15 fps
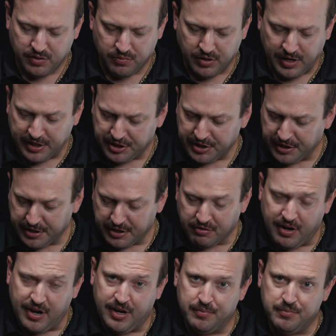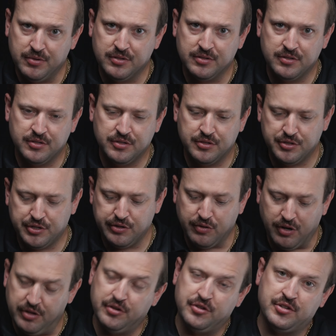we're actually going to grab 2
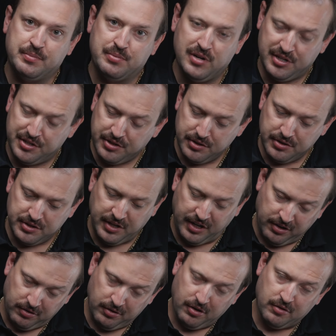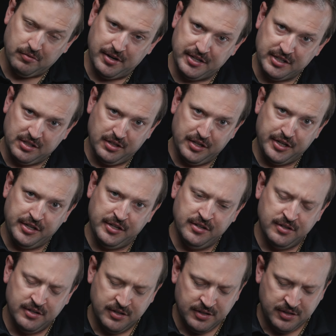other suppressors that are already clean,